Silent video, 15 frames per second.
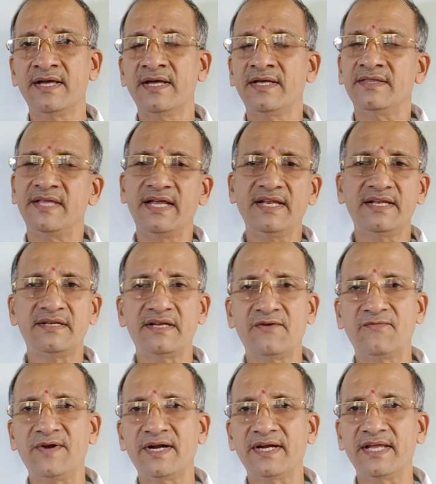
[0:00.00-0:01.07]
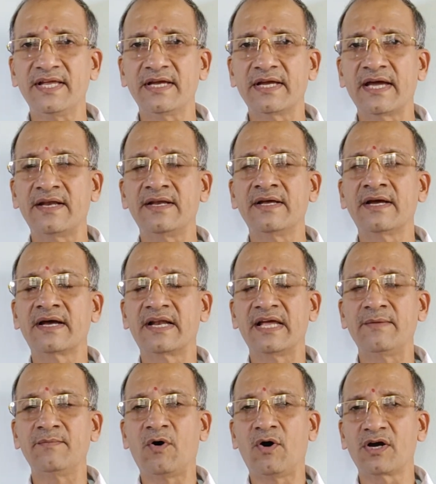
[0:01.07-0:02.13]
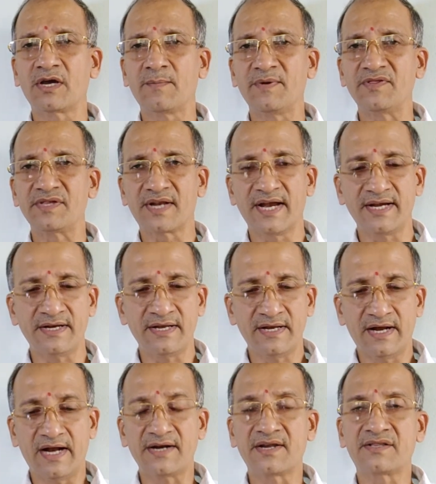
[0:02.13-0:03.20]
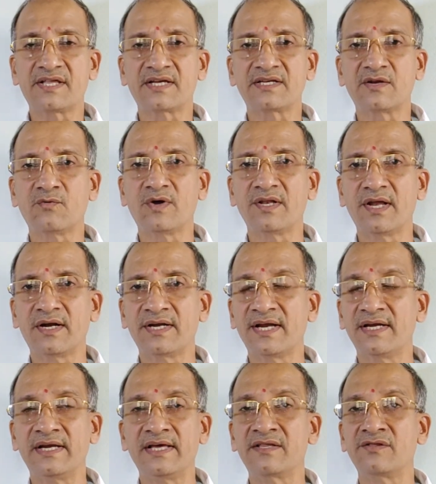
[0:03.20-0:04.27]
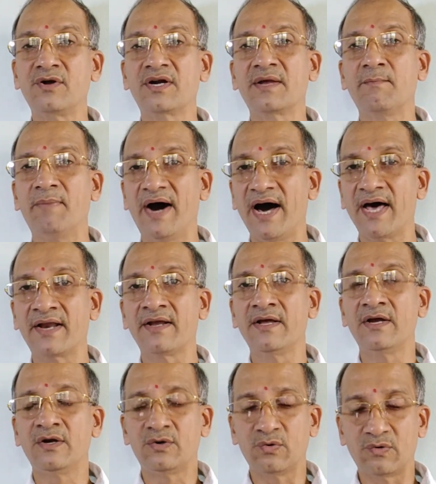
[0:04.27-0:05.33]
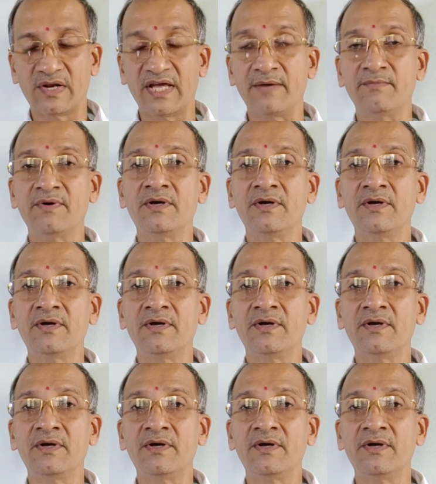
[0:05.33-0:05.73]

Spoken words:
then definitely he can claim occupancy right under section 108. Is not a bar to claim